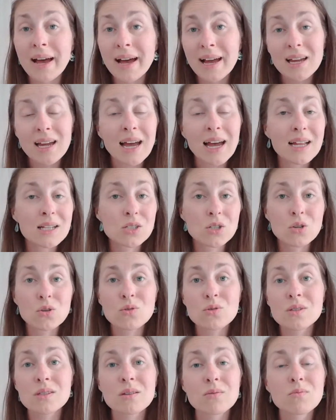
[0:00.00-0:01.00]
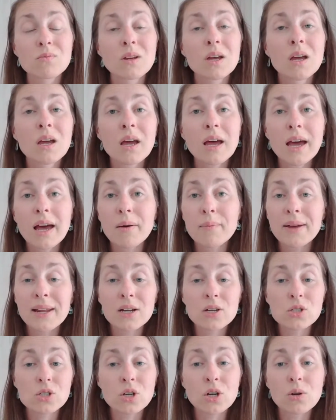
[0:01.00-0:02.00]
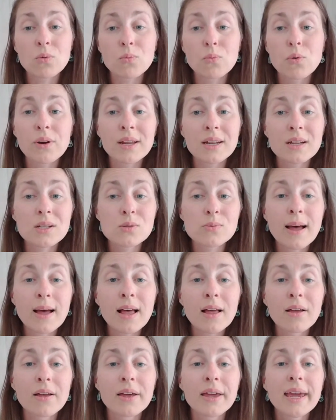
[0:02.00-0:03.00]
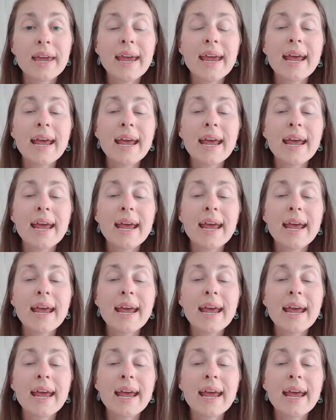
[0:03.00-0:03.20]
I had to use them at a certain point as well.